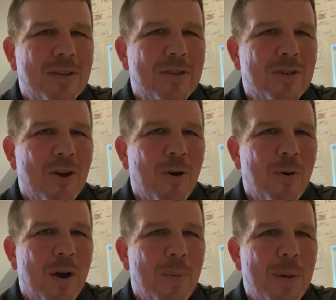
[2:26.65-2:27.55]
And so
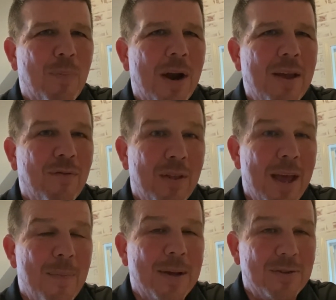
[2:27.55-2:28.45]
uh, be praying for
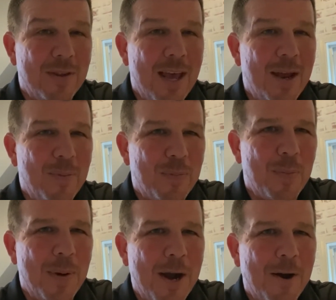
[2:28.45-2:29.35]
them as they
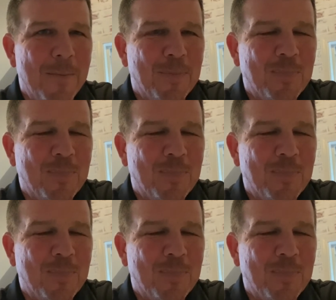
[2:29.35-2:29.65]
prepare.